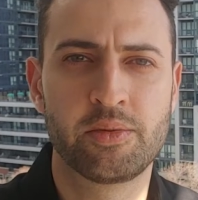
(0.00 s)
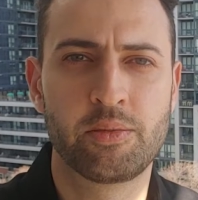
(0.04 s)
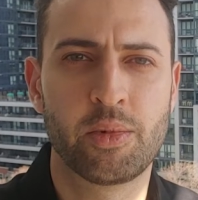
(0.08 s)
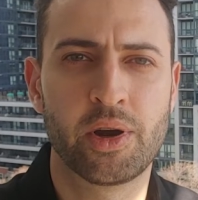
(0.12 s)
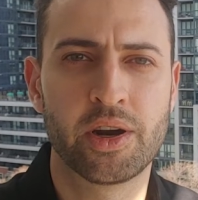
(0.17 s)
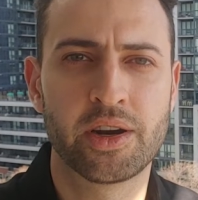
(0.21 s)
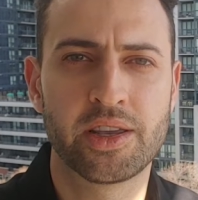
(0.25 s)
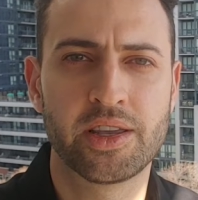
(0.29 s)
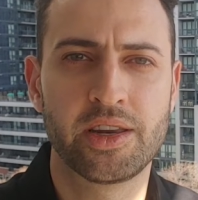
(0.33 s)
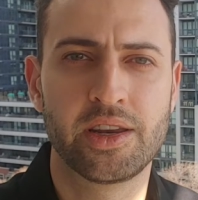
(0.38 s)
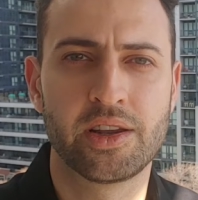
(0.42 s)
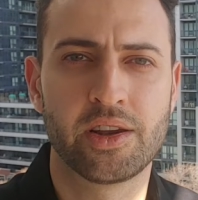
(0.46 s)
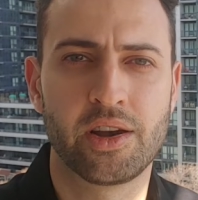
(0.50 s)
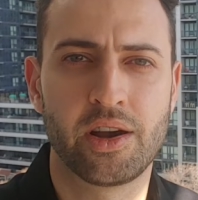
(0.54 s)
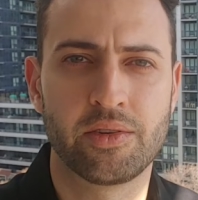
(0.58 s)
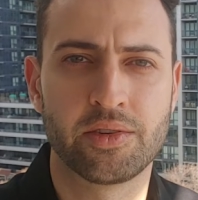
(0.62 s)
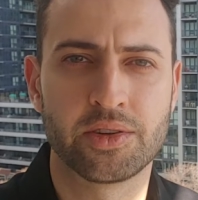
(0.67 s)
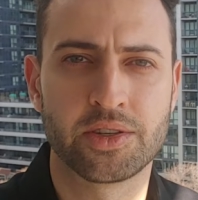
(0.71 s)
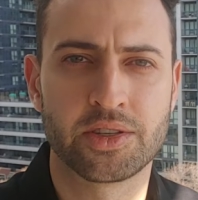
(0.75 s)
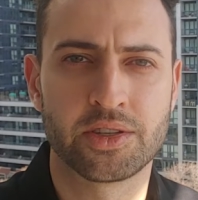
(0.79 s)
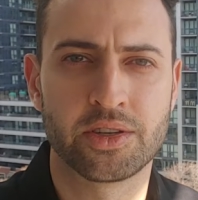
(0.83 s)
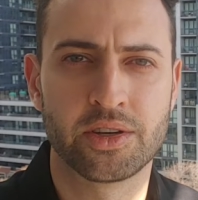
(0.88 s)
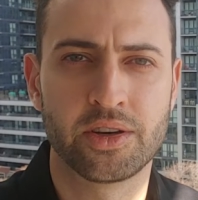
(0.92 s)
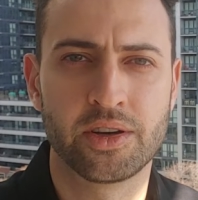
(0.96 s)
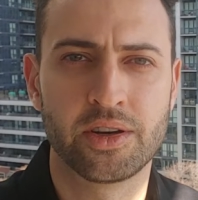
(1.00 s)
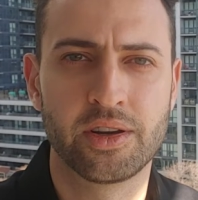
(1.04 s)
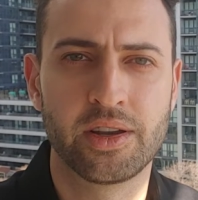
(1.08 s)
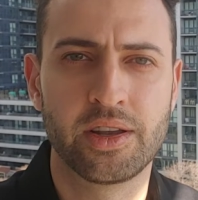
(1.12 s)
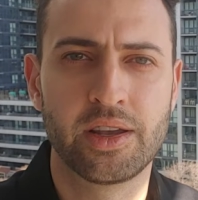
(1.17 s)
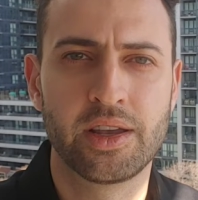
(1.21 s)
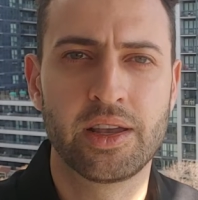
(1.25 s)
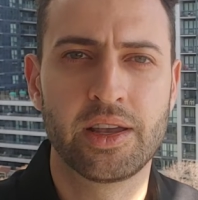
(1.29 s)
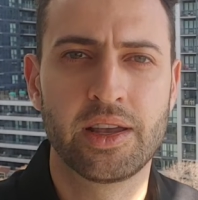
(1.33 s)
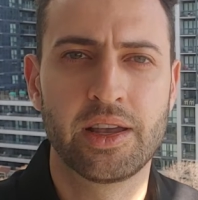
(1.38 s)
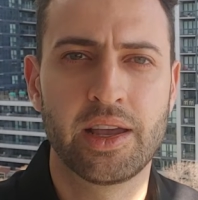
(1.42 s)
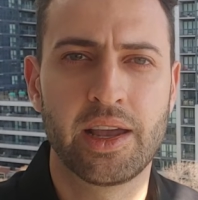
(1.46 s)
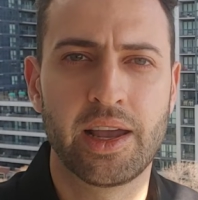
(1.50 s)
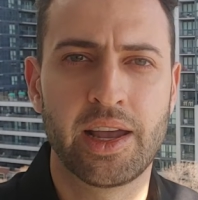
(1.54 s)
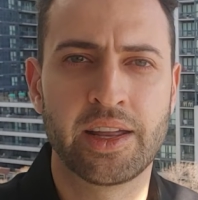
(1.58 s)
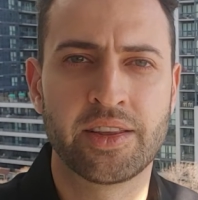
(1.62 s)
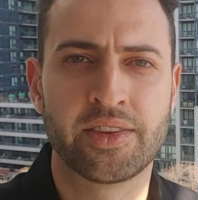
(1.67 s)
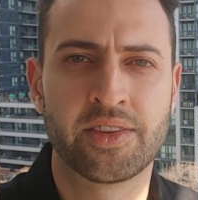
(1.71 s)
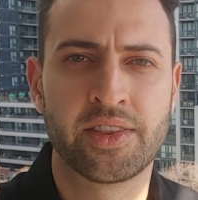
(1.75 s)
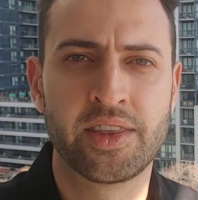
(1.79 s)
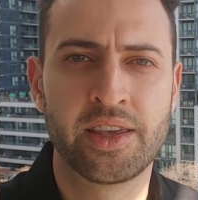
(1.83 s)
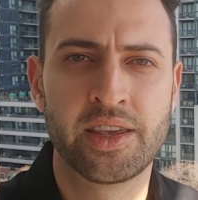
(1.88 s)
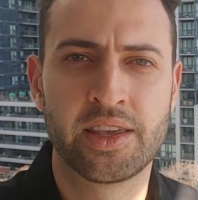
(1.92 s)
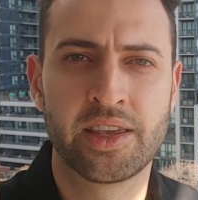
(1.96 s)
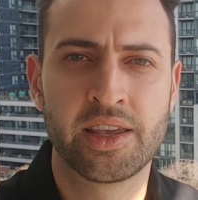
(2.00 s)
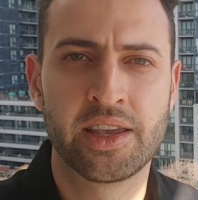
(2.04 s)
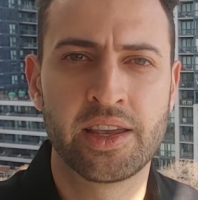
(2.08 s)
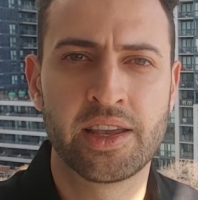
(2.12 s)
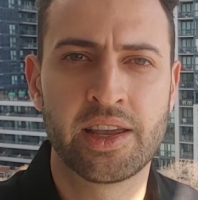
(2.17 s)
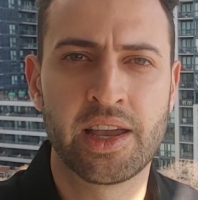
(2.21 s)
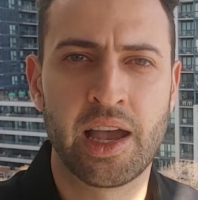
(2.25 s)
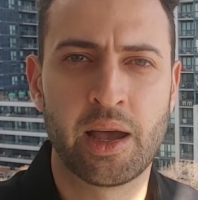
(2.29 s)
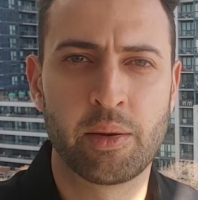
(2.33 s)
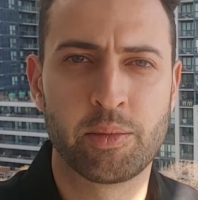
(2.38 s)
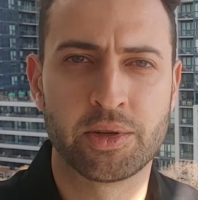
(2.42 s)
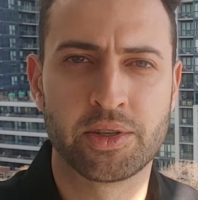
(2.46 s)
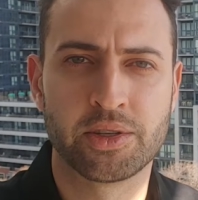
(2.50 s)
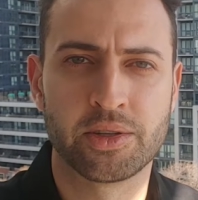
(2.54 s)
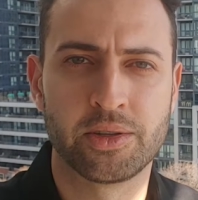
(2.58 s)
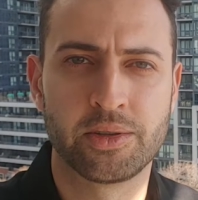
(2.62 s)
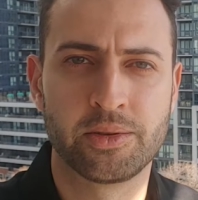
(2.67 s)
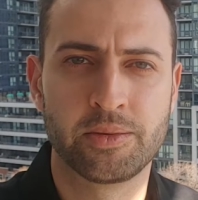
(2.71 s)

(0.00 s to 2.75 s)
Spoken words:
Marketing Officer at Thinking Capital.